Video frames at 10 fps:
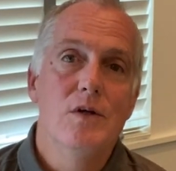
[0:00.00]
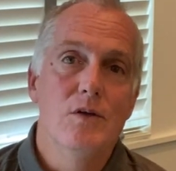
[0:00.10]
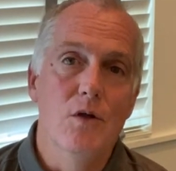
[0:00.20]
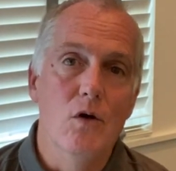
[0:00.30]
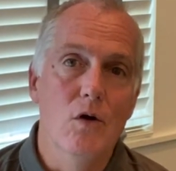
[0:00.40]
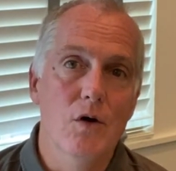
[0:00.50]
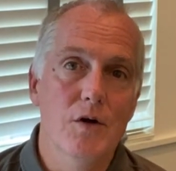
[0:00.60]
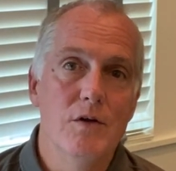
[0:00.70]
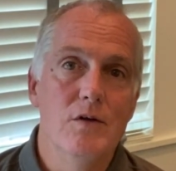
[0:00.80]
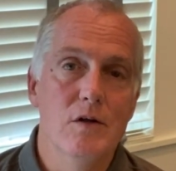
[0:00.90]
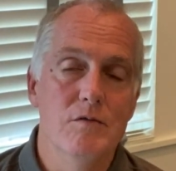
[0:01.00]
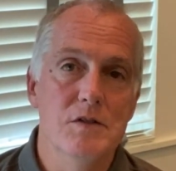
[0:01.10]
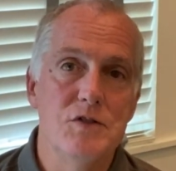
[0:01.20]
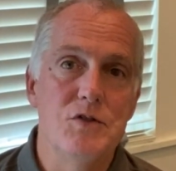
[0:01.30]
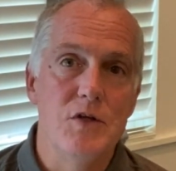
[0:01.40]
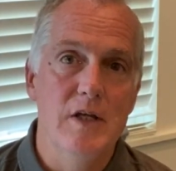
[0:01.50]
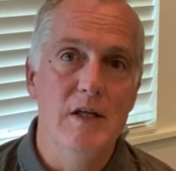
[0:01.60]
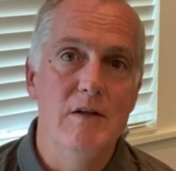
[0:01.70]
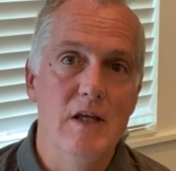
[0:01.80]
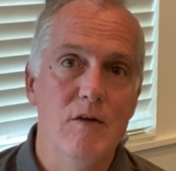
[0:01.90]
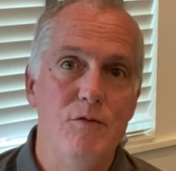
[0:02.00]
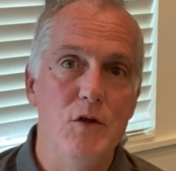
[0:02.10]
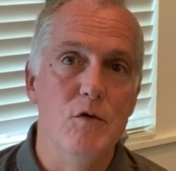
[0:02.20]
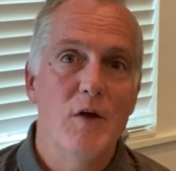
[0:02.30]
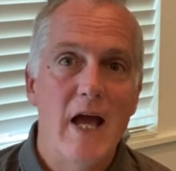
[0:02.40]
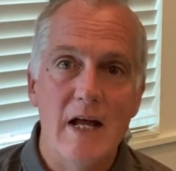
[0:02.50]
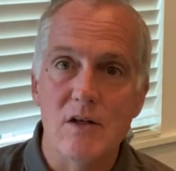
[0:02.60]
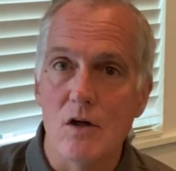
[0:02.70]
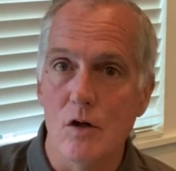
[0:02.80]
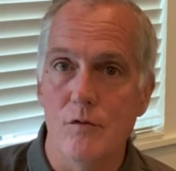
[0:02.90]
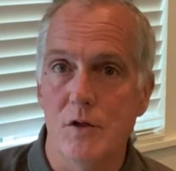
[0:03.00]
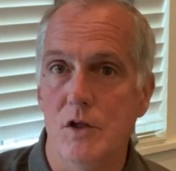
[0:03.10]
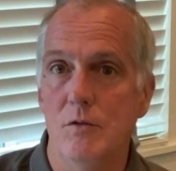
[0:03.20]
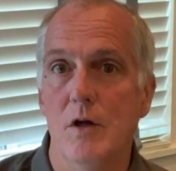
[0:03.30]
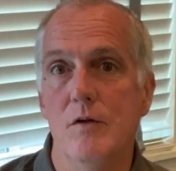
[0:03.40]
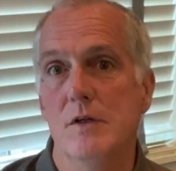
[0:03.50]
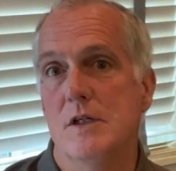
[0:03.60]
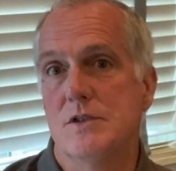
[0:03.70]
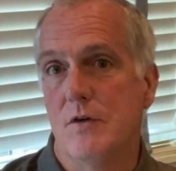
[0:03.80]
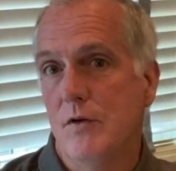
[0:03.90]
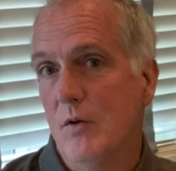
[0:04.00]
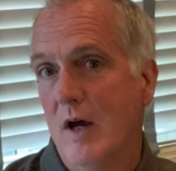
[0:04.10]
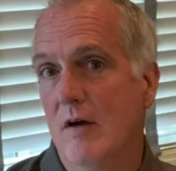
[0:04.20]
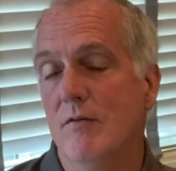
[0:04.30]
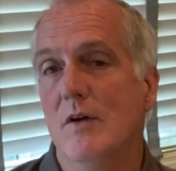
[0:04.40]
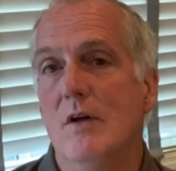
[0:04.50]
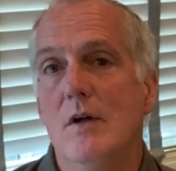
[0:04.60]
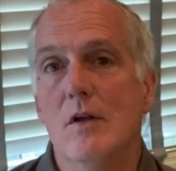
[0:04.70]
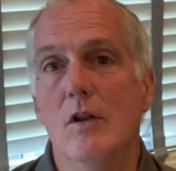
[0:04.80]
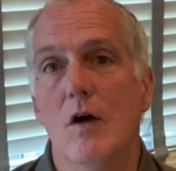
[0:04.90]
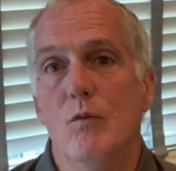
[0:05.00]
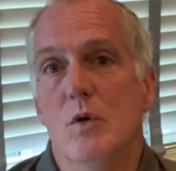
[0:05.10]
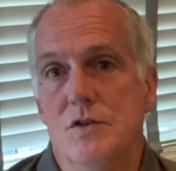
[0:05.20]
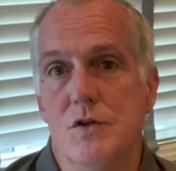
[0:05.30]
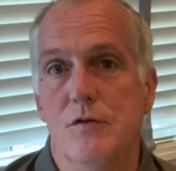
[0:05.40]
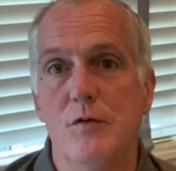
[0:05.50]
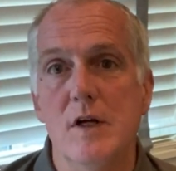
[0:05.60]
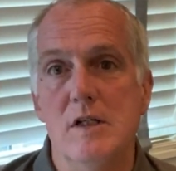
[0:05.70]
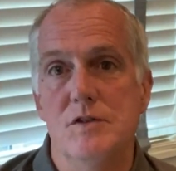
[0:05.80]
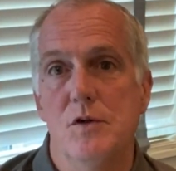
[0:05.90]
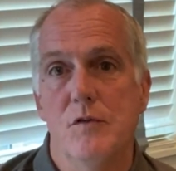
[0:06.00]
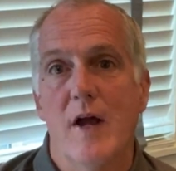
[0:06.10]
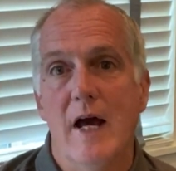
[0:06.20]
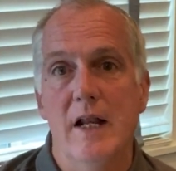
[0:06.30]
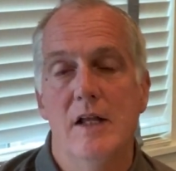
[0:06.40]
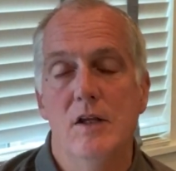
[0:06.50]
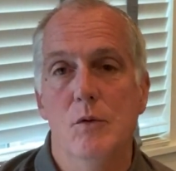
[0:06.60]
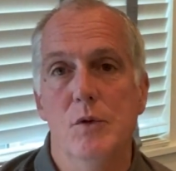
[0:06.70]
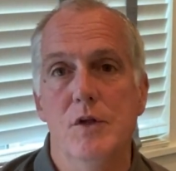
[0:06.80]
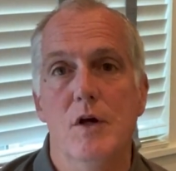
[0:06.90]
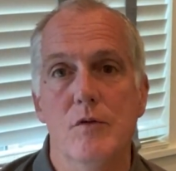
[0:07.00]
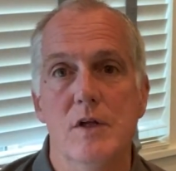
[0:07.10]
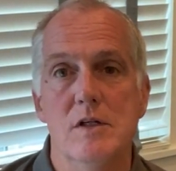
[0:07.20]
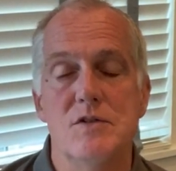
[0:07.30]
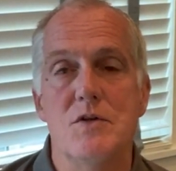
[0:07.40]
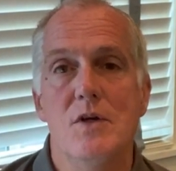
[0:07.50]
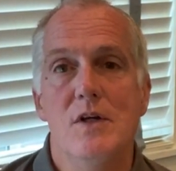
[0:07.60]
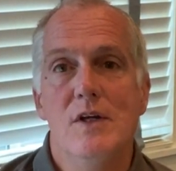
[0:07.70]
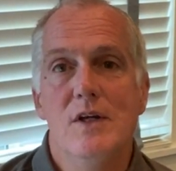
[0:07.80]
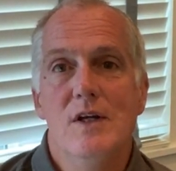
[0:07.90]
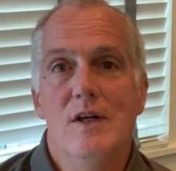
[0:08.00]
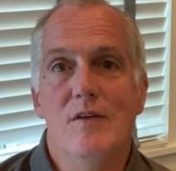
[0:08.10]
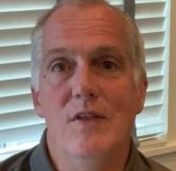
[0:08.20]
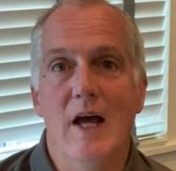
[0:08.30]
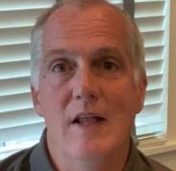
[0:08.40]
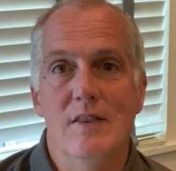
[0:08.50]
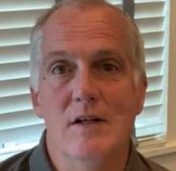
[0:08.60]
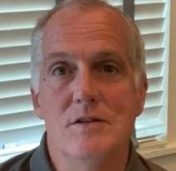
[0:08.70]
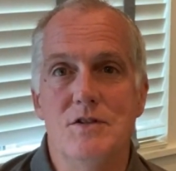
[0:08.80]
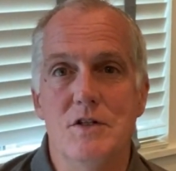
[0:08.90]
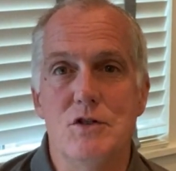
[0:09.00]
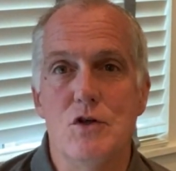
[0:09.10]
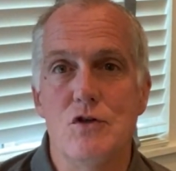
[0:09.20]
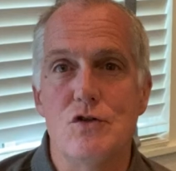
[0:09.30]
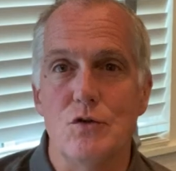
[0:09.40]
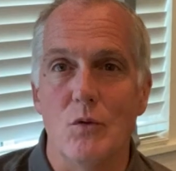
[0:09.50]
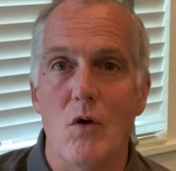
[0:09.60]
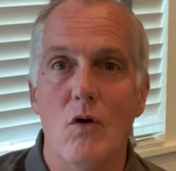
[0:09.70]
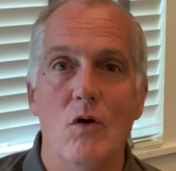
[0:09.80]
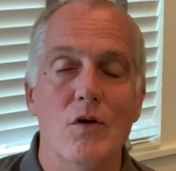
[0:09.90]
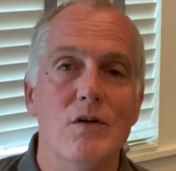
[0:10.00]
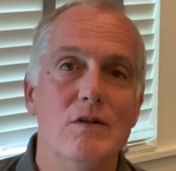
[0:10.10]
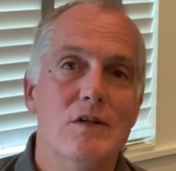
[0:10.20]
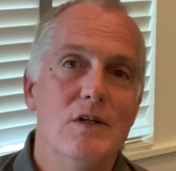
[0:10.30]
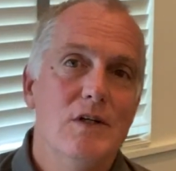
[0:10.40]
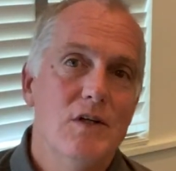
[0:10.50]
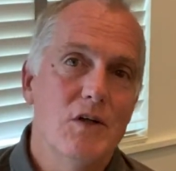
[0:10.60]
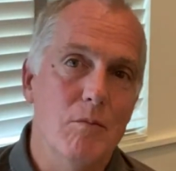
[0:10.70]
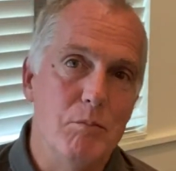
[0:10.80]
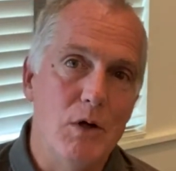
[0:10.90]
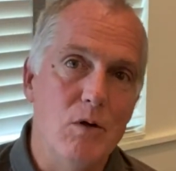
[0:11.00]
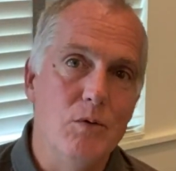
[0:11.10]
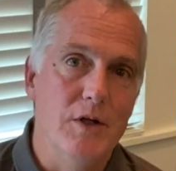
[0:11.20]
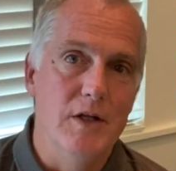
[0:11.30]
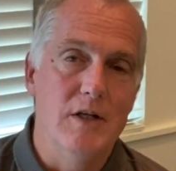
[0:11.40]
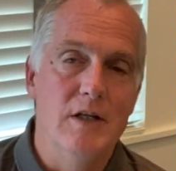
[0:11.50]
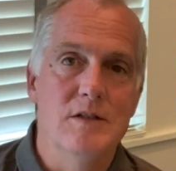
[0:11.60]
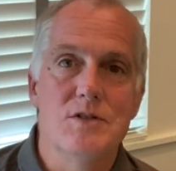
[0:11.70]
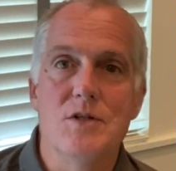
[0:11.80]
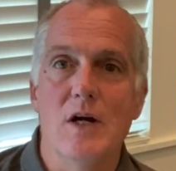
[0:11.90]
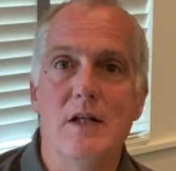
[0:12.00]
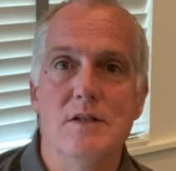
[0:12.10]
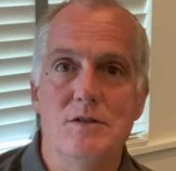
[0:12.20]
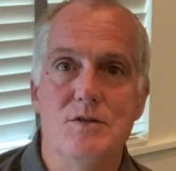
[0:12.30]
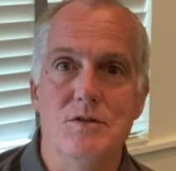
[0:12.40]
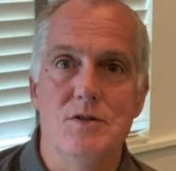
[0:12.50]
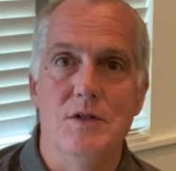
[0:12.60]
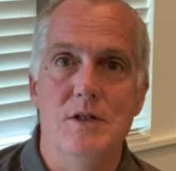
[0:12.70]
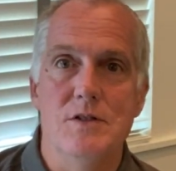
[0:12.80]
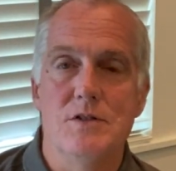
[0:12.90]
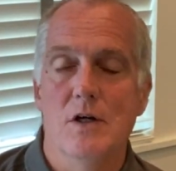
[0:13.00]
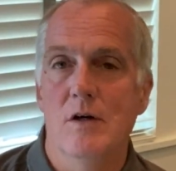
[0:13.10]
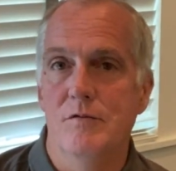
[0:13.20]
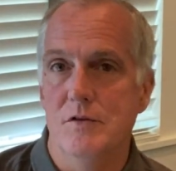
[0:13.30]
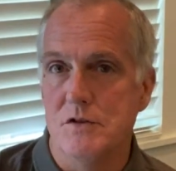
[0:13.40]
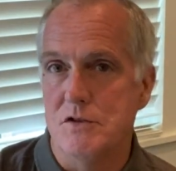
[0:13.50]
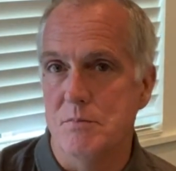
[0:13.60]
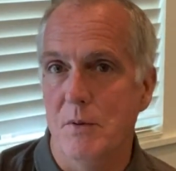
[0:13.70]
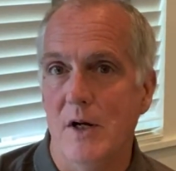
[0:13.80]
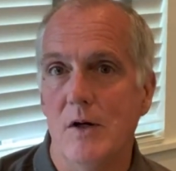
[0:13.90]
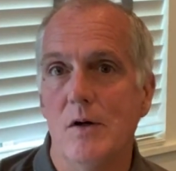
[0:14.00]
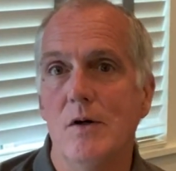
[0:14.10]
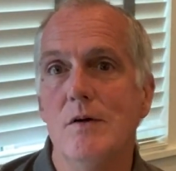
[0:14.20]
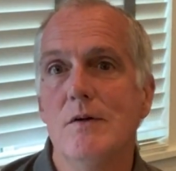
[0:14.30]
the heart of the sea. If you've had COVID, you know this. If you have loved ones or friends who have had it, you would know this. That there's this strong component inside this disease of despair,